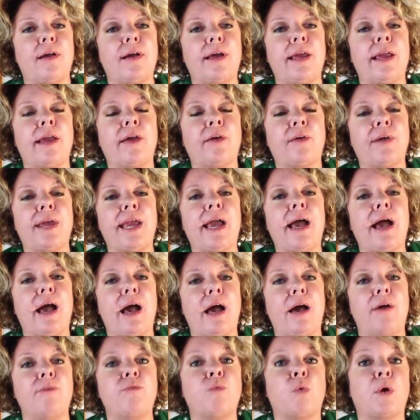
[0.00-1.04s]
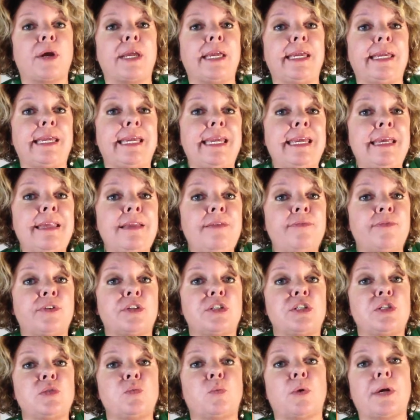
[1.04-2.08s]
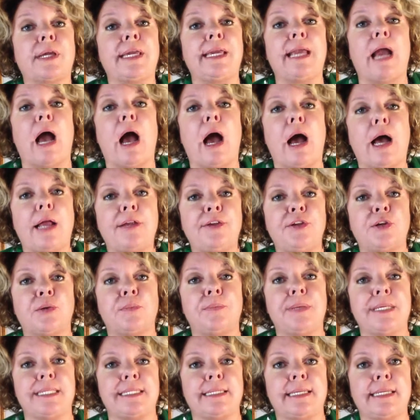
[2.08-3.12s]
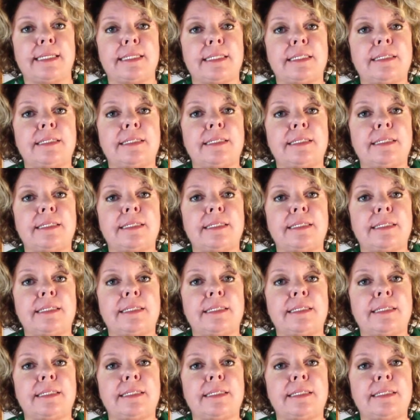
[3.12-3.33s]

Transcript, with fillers: area of working in versus working on your business.